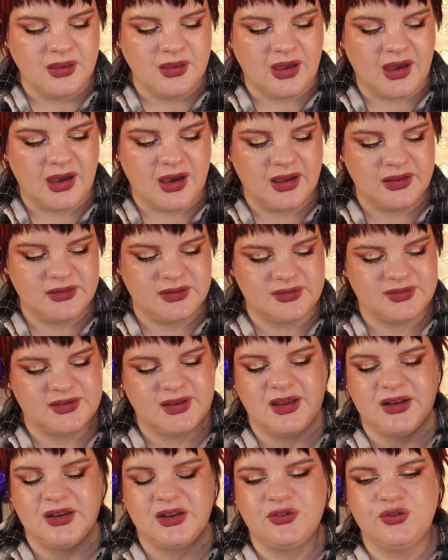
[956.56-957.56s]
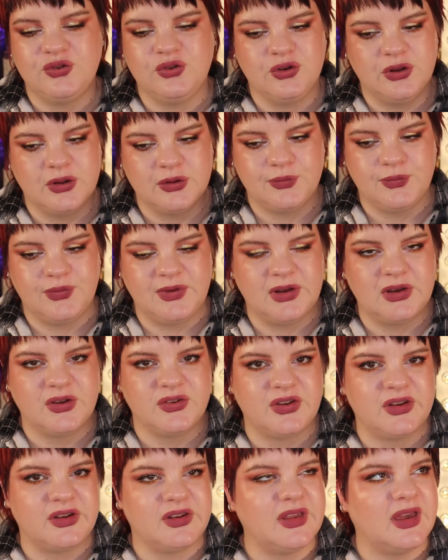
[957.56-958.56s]
I decided to not
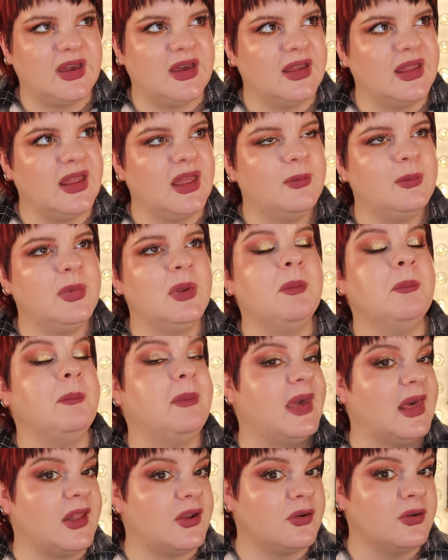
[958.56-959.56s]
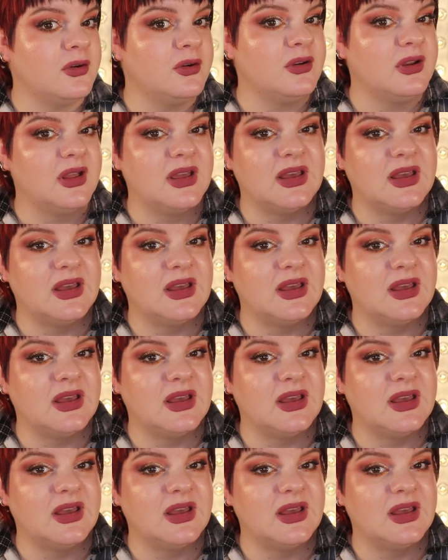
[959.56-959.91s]
finish it. I have been better